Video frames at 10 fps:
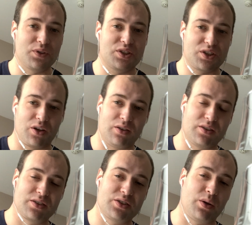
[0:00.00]

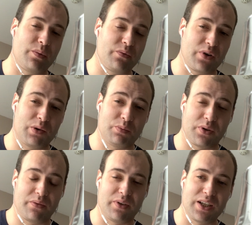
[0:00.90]
Scotland, so I'm very
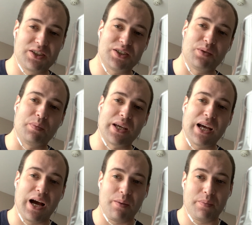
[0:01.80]
privileged to be
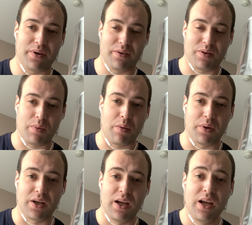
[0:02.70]
up here at the moment.